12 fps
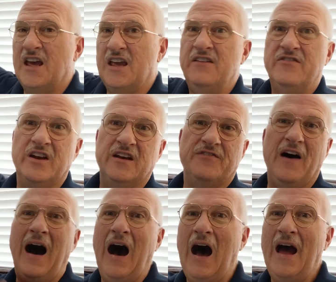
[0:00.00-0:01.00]
even if
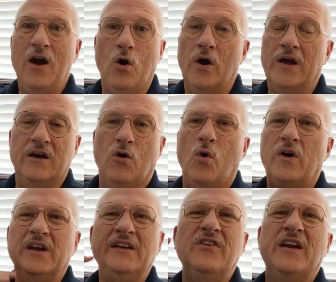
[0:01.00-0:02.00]
I or,
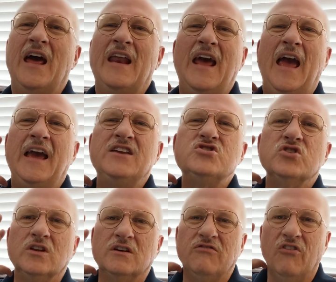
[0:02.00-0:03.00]
or even an
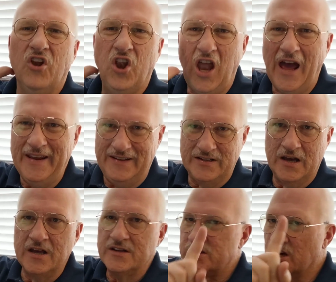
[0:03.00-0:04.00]
angel of light
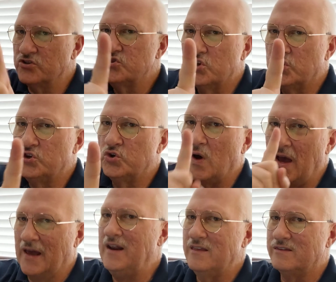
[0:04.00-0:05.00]
tells you to do
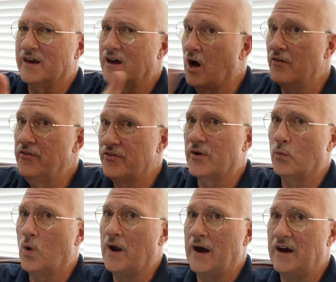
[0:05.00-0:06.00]
anything other
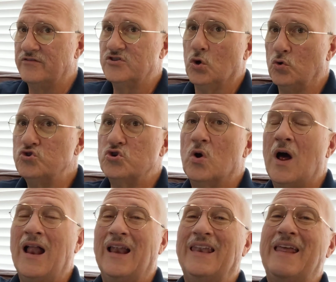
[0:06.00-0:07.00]
than what I've told you,
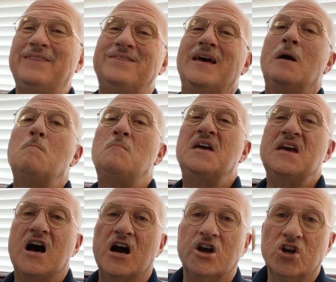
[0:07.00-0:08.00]
let them
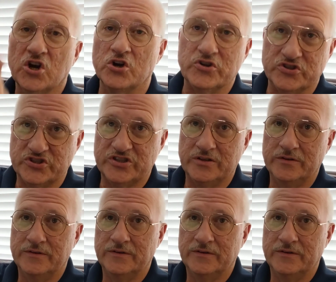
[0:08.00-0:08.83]
be accursed.